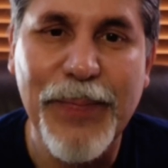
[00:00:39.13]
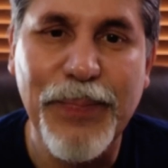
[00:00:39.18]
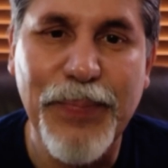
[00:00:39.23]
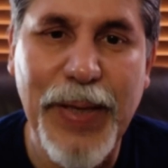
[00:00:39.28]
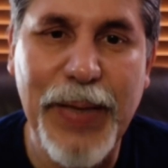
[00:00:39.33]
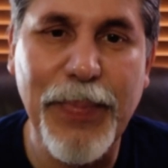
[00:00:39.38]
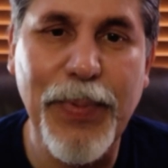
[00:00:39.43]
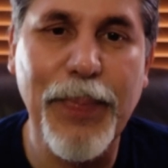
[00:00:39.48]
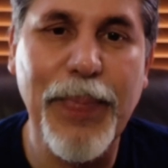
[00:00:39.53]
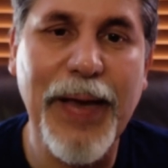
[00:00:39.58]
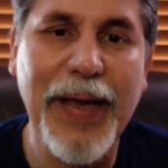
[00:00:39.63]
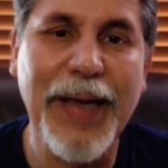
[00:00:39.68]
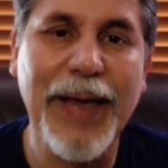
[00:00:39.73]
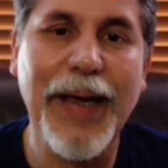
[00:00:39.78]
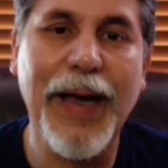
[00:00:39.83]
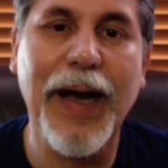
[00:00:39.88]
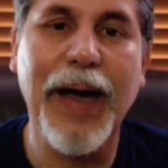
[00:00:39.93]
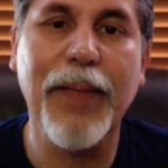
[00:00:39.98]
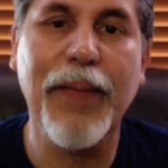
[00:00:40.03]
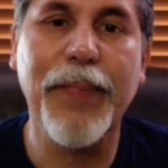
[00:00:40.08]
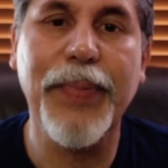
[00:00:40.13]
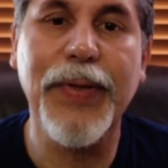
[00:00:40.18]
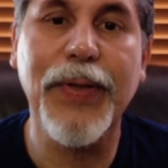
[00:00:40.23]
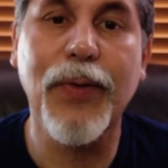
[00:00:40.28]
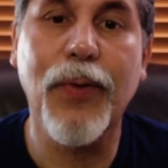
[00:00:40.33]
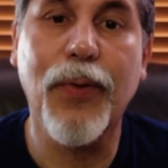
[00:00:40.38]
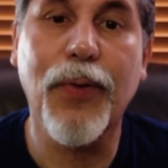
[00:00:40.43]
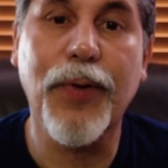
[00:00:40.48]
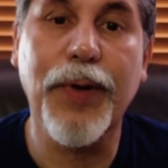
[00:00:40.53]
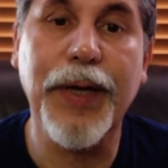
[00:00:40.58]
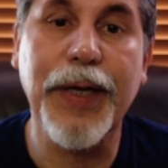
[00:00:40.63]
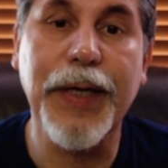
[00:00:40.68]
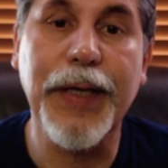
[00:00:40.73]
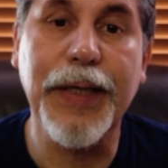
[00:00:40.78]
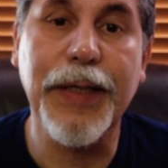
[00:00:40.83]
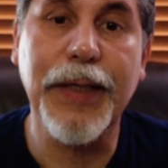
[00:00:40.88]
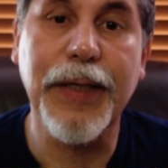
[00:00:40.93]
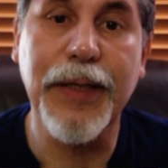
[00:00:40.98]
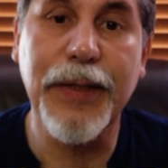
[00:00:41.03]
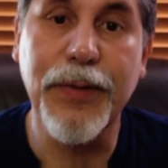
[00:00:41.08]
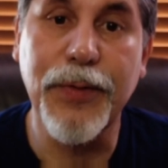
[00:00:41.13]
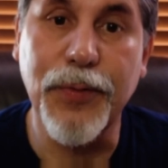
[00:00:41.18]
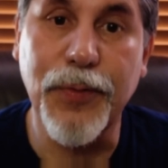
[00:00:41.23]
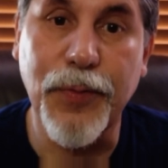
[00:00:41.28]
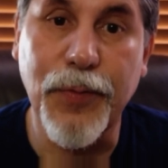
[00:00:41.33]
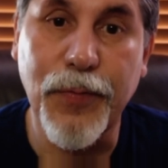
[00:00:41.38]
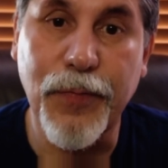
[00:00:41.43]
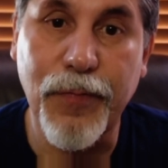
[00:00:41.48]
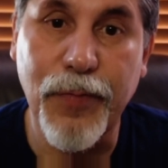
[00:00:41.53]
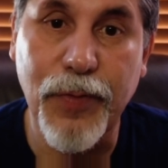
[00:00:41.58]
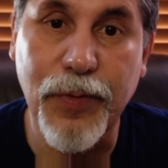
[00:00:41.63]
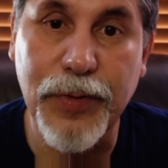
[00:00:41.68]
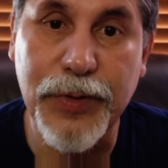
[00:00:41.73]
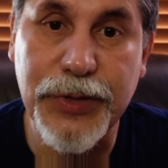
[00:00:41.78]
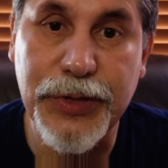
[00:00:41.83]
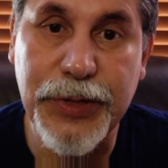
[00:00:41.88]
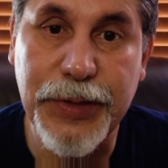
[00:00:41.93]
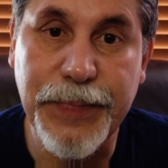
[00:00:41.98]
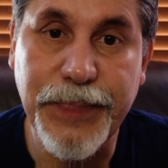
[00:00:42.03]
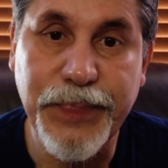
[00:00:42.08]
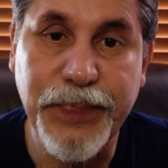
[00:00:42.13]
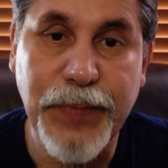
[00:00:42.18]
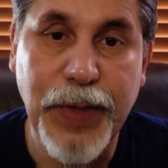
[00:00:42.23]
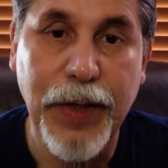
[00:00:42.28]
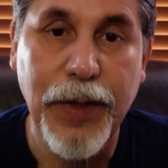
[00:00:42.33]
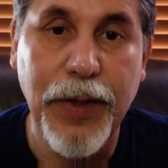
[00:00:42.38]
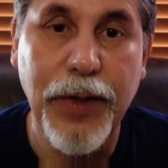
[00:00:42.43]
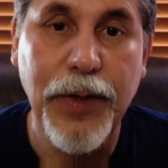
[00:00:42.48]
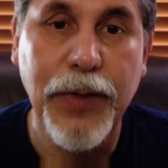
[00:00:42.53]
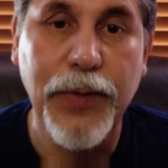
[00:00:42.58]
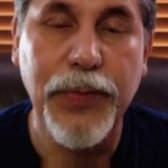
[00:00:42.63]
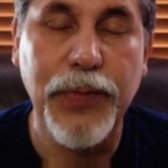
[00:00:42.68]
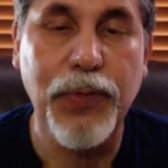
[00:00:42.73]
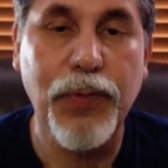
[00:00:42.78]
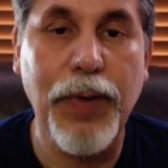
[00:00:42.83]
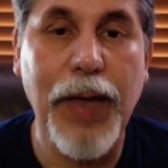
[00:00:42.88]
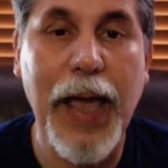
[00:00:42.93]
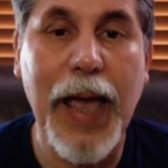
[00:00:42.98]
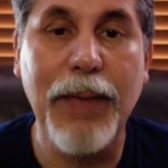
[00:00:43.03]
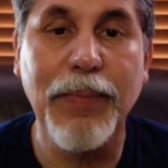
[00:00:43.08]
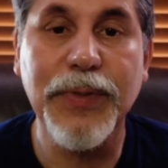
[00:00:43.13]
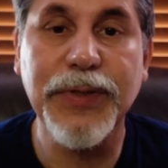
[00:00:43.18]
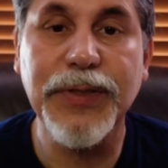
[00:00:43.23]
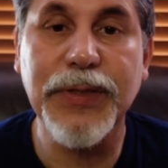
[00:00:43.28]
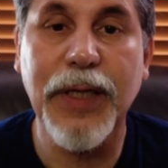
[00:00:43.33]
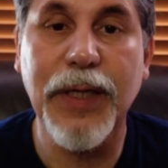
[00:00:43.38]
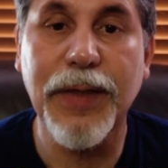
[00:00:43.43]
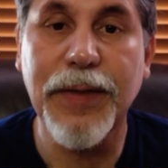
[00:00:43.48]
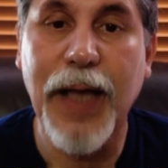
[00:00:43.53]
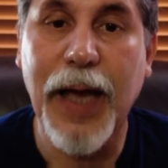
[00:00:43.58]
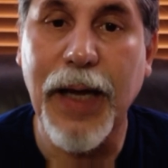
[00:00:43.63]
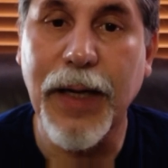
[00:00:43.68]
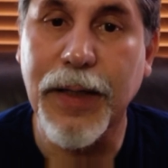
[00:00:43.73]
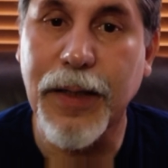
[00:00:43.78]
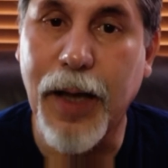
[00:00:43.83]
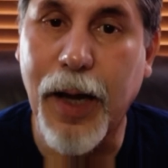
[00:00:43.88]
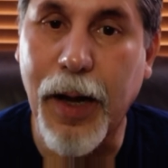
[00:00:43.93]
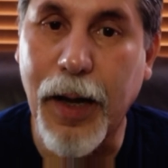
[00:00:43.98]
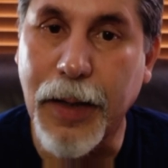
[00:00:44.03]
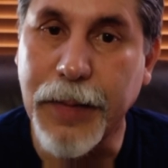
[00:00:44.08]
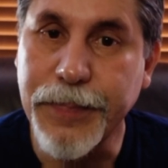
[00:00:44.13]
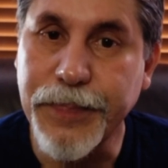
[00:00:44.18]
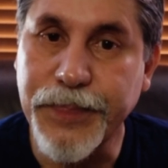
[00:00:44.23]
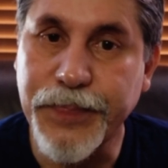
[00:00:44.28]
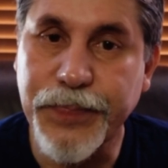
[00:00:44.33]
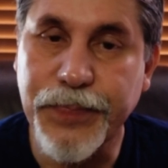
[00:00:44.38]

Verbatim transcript: paperback copy or a Kindle version through Amazon.com.